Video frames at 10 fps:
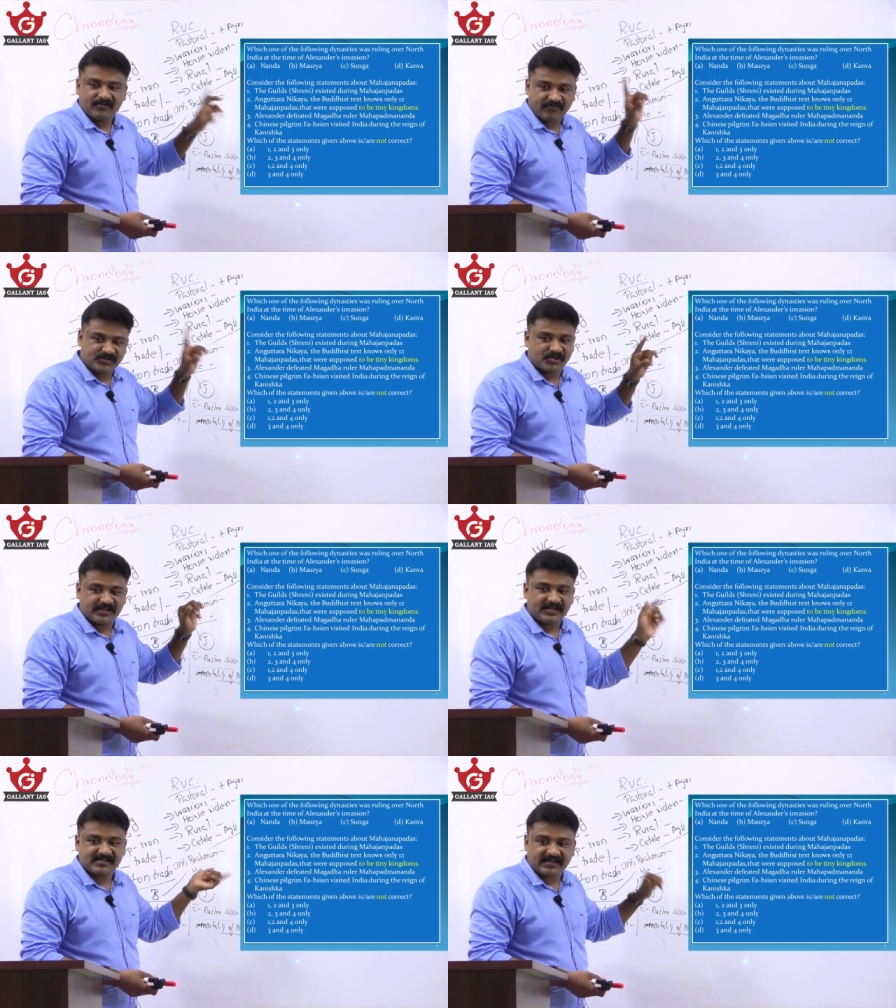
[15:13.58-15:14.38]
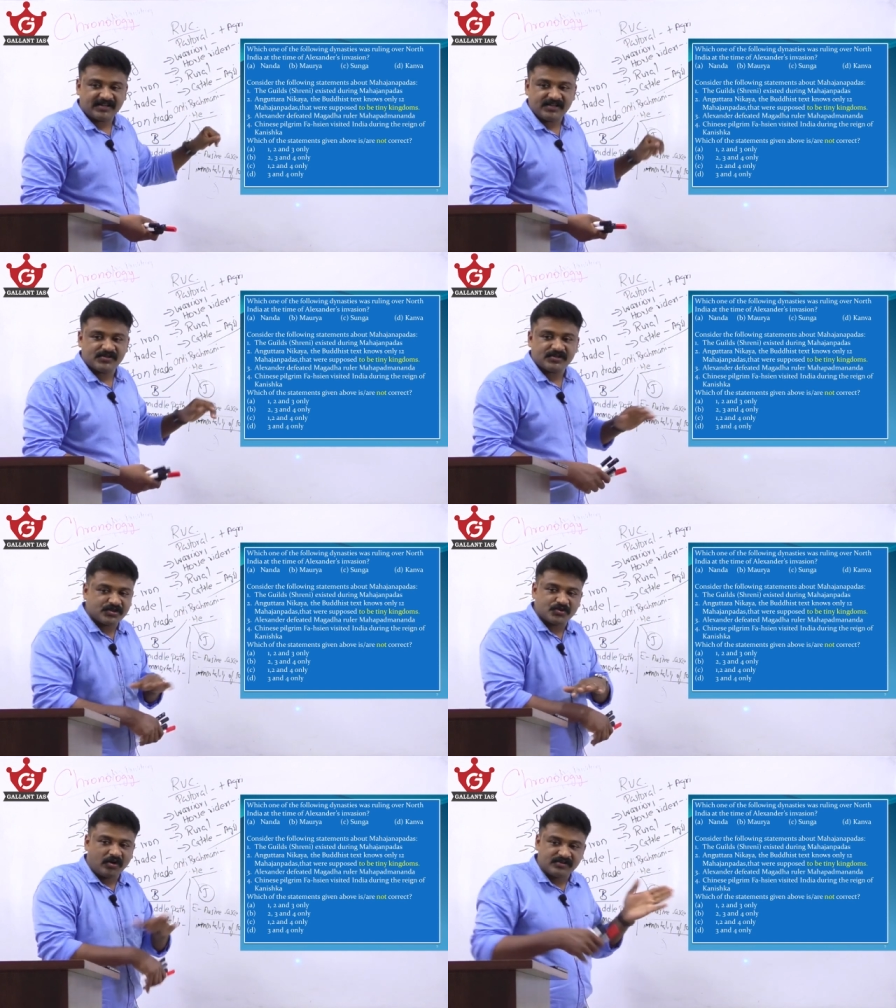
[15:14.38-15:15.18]
First thing. Second is it
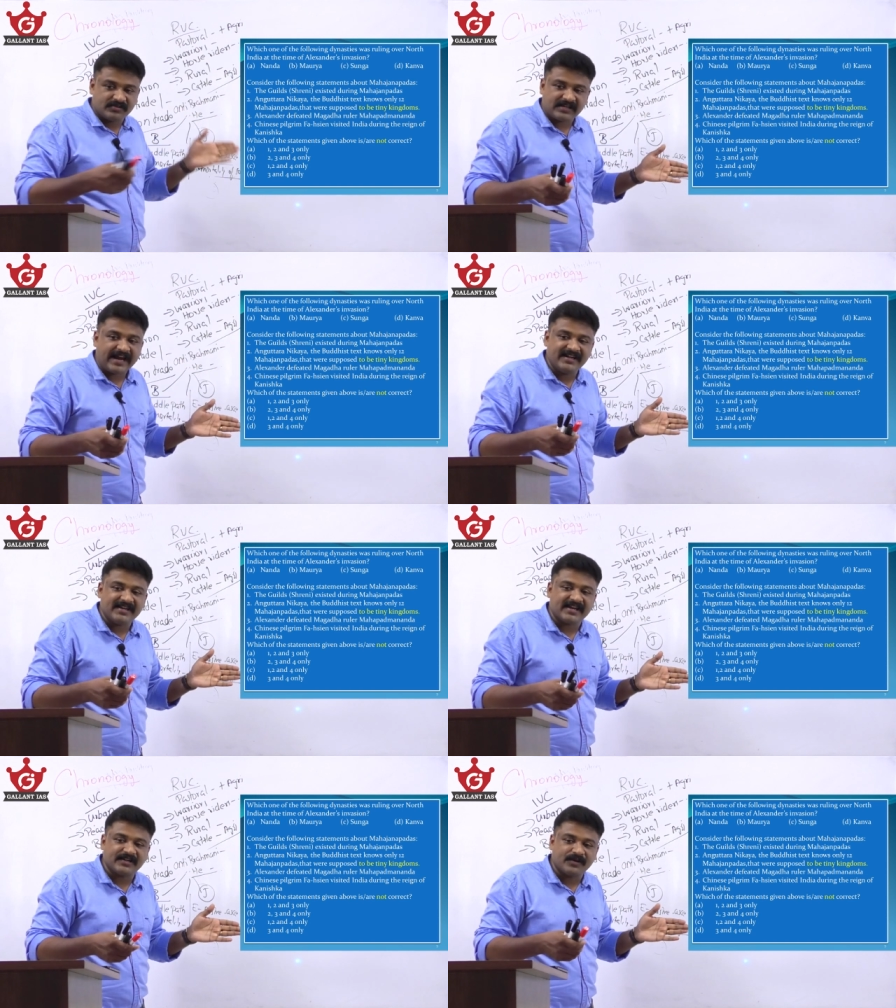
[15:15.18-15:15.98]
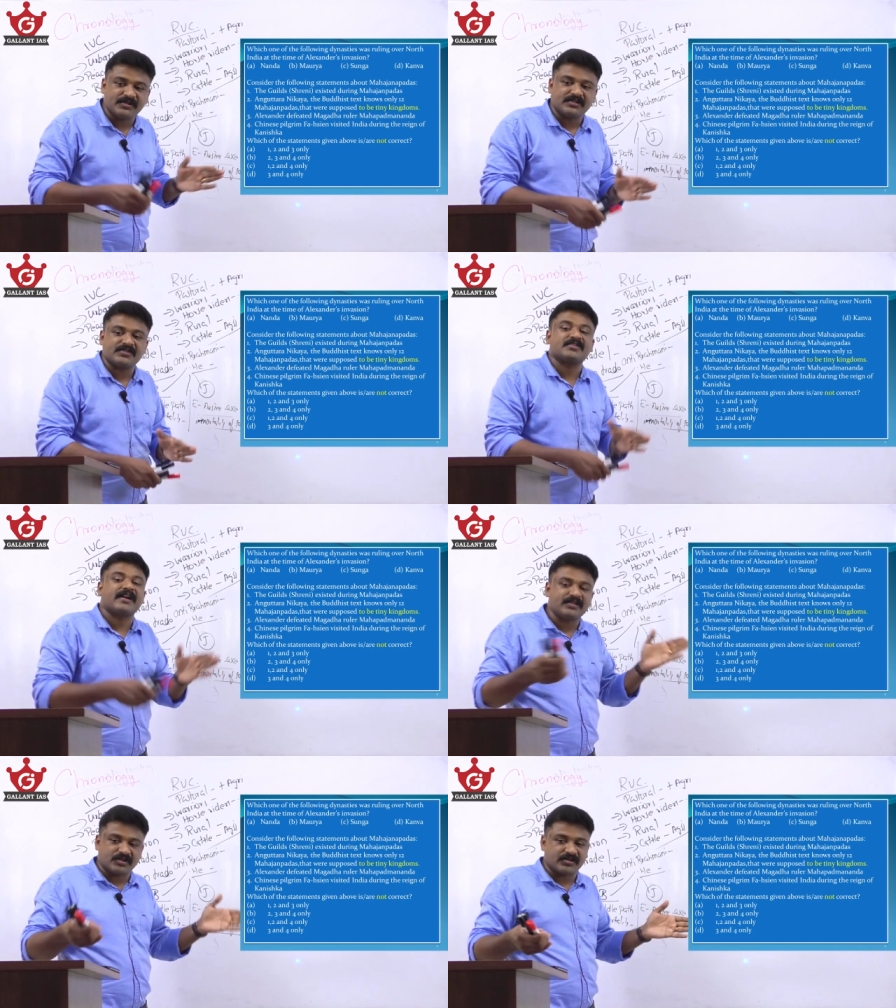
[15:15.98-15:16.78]
is not tiny kingdoms, it is
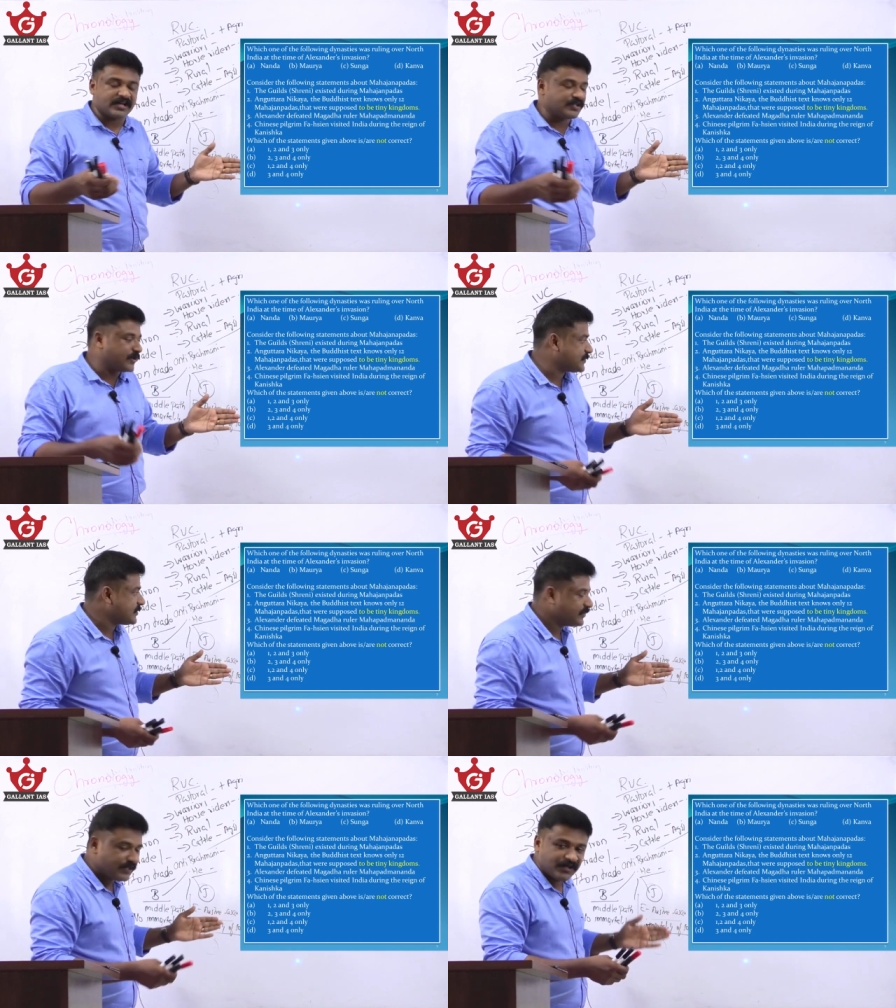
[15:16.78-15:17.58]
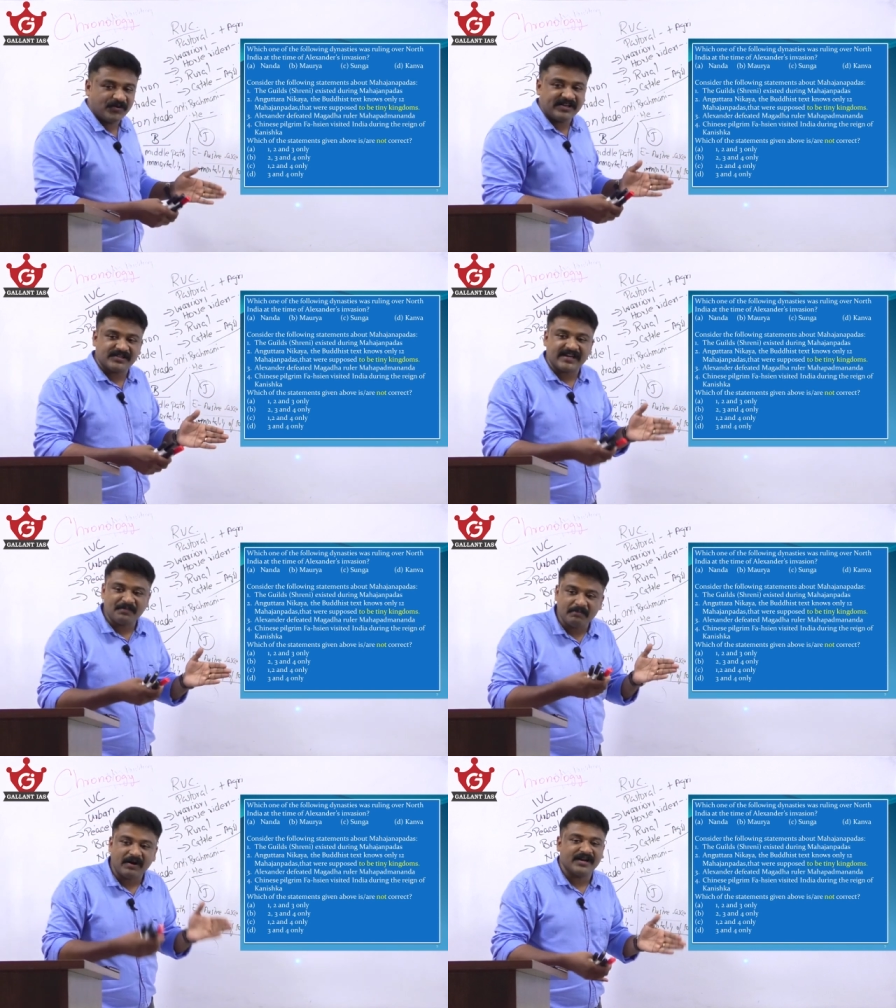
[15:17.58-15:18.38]
greater kingdoms. Then only it
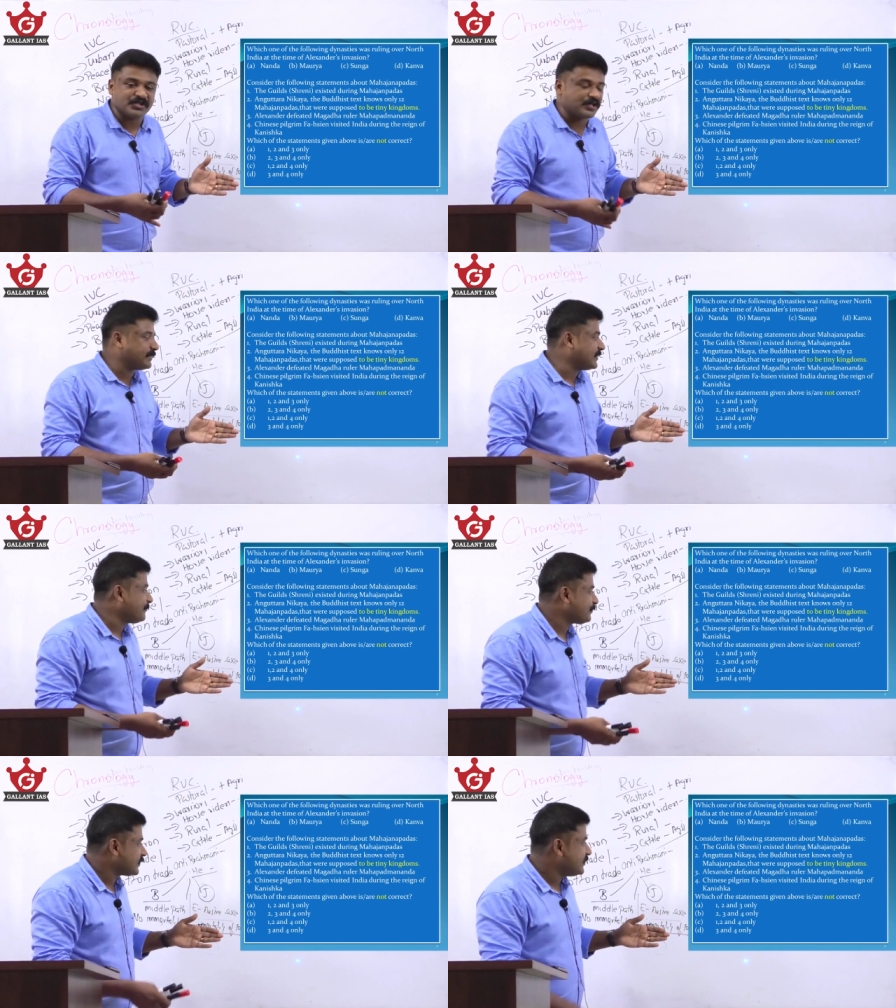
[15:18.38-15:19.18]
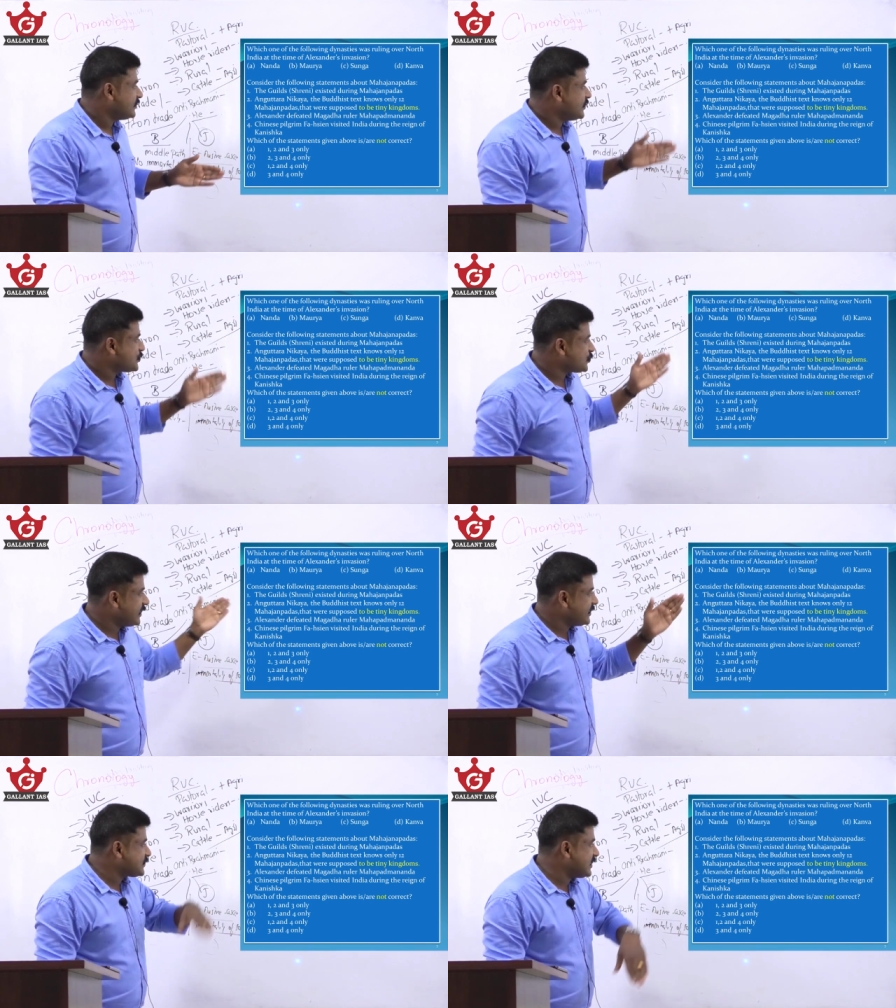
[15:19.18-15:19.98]
can be Mahajanpada. So
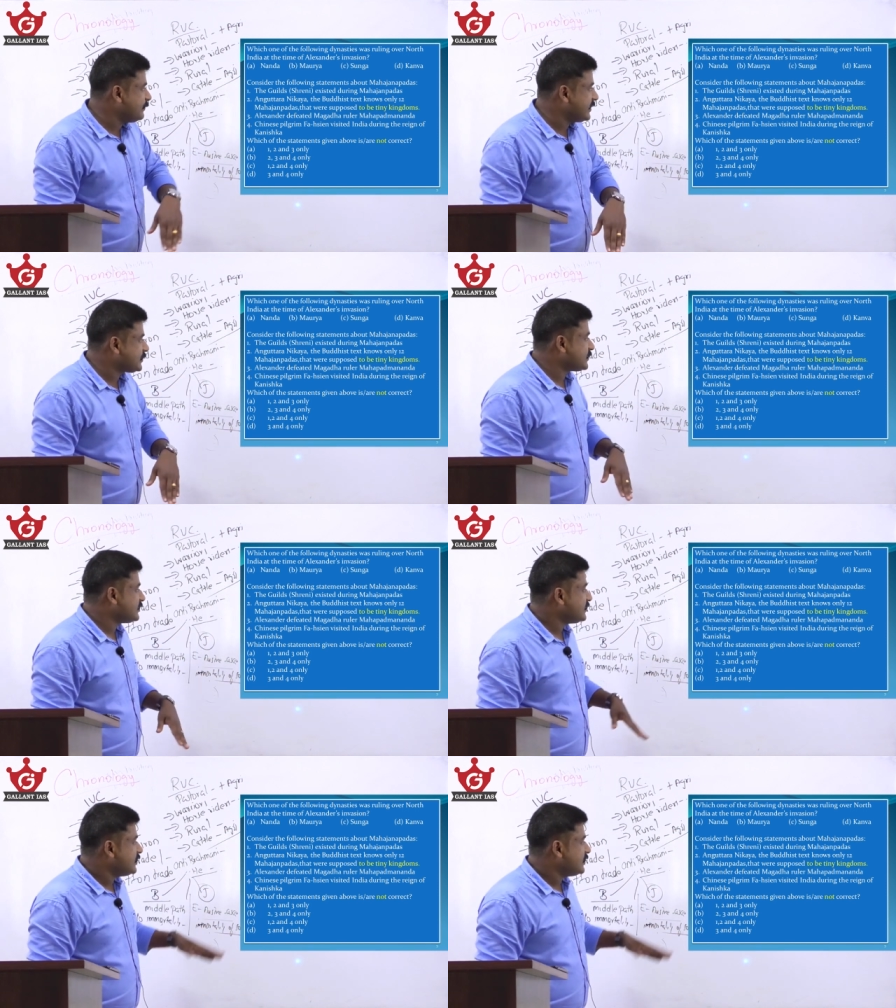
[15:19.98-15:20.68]
that is eliminated.